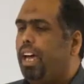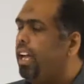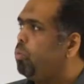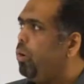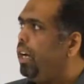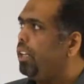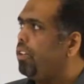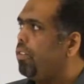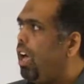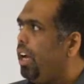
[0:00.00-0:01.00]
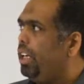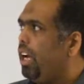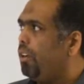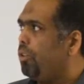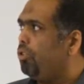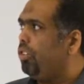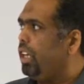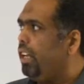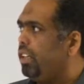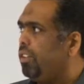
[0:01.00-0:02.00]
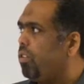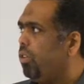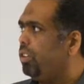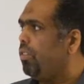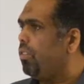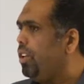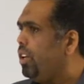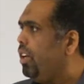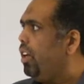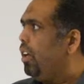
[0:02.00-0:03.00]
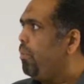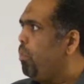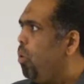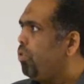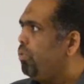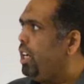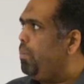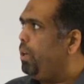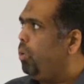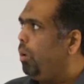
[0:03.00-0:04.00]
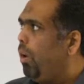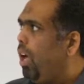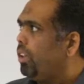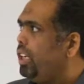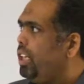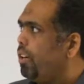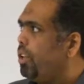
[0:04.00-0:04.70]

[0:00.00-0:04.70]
That's where it is highly hydrogenated, so it is most of the lipid will plot here.